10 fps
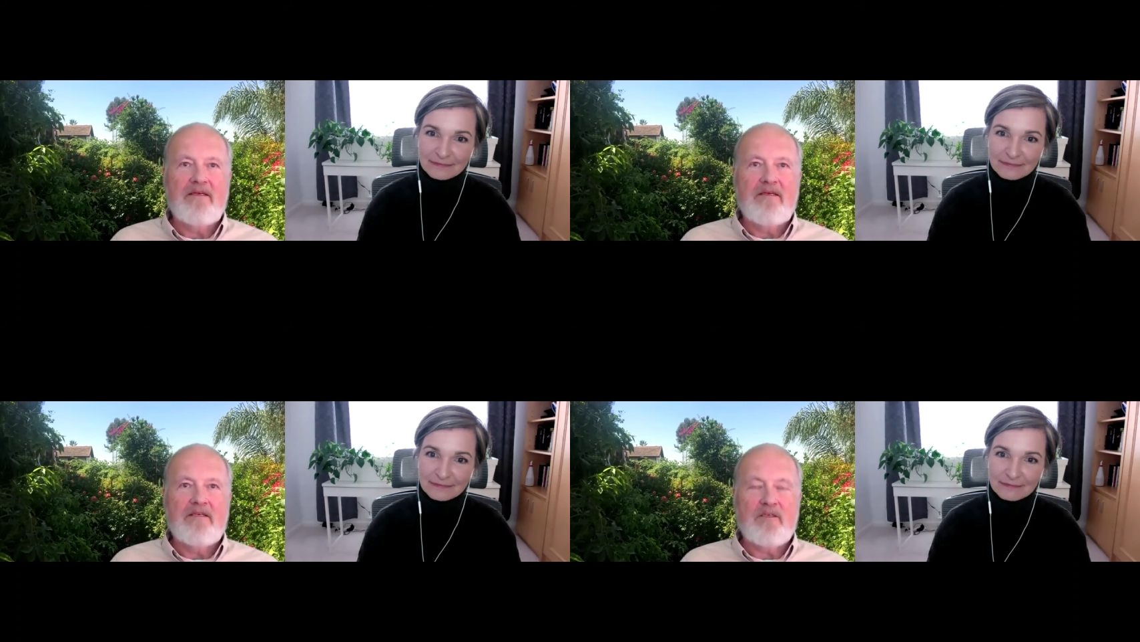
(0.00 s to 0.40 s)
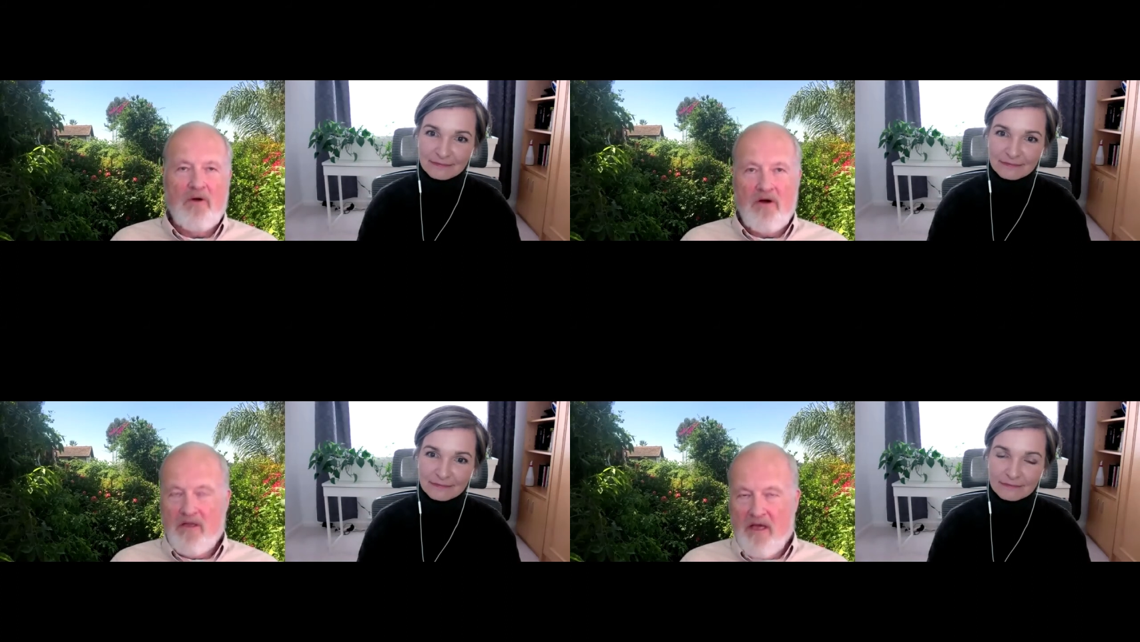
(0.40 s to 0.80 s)

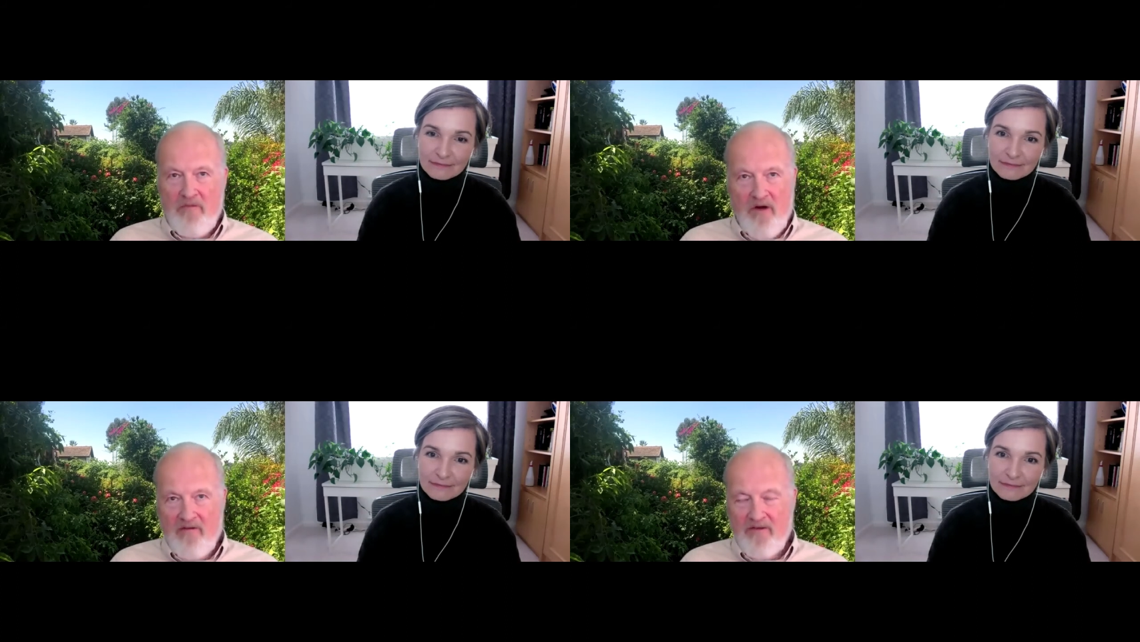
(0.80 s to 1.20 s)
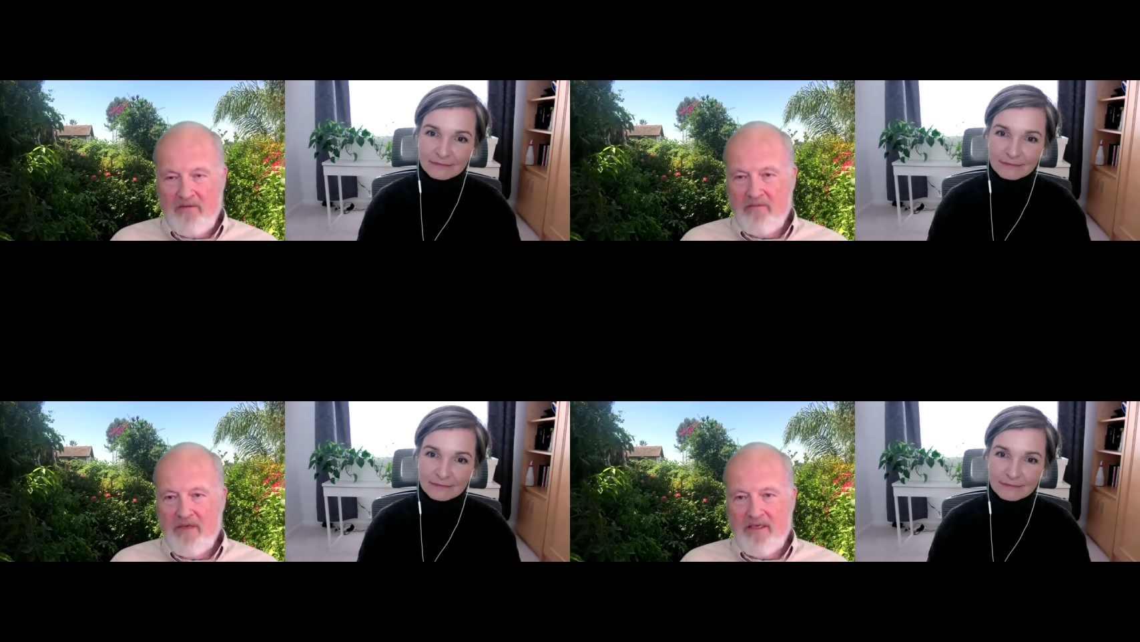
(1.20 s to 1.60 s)
Speaker 1: small nonprofit
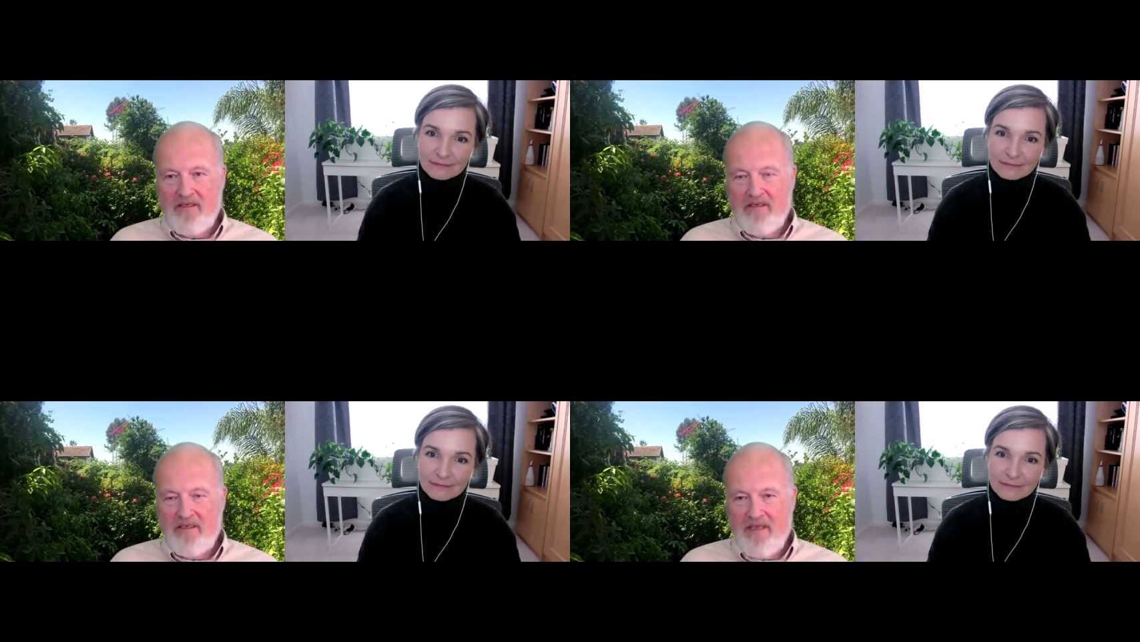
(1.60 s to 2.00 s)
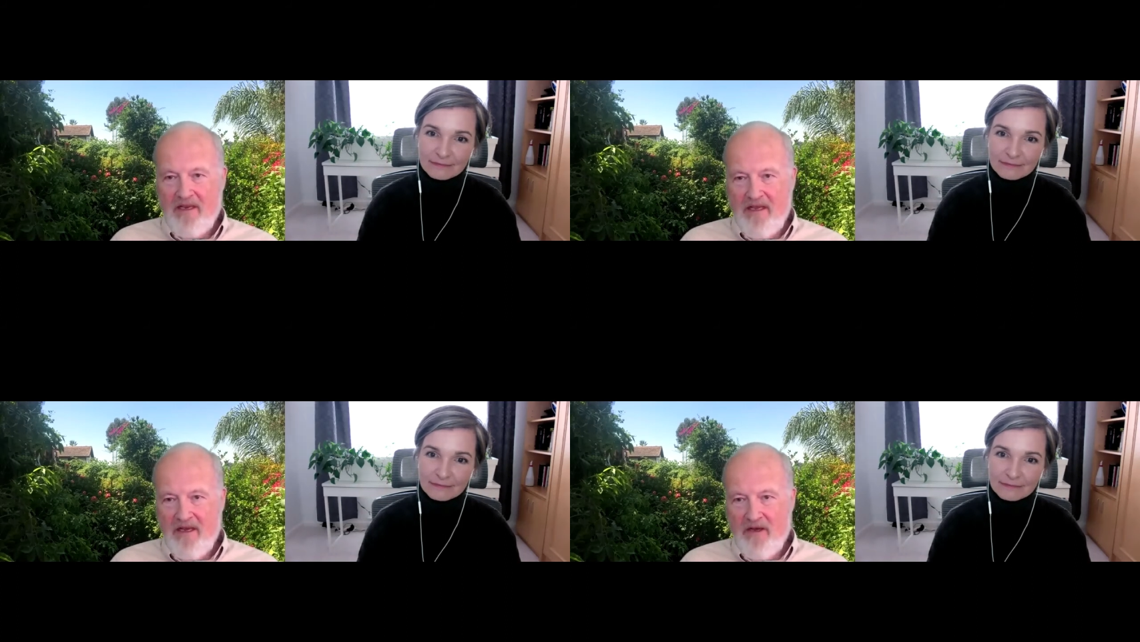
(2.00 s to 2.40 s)
based in San
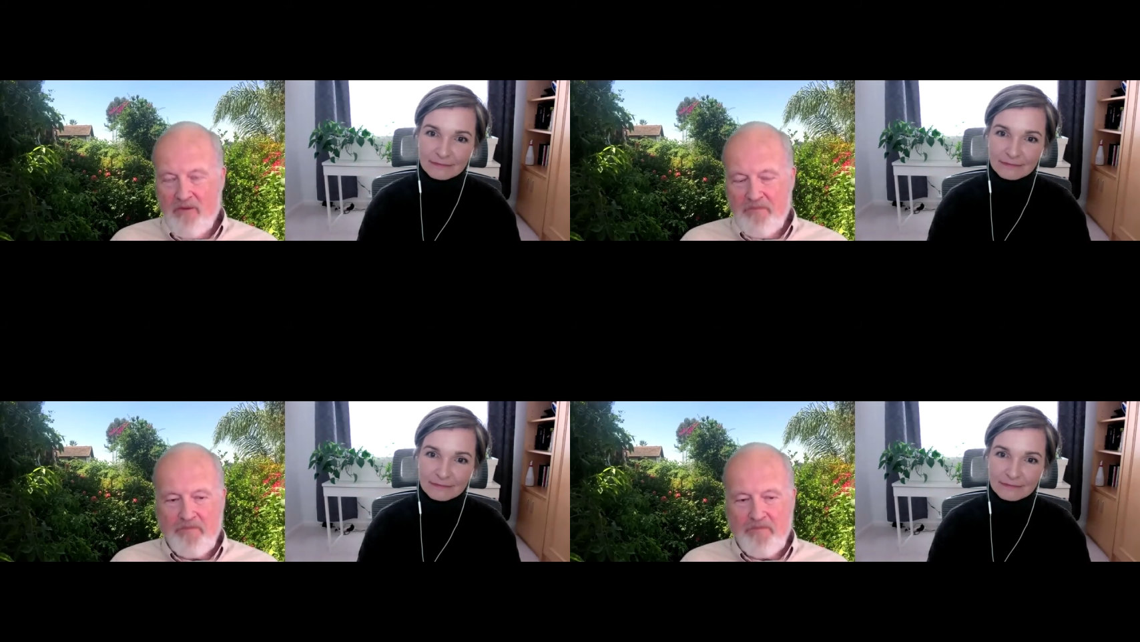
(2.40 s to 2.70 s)
Diego.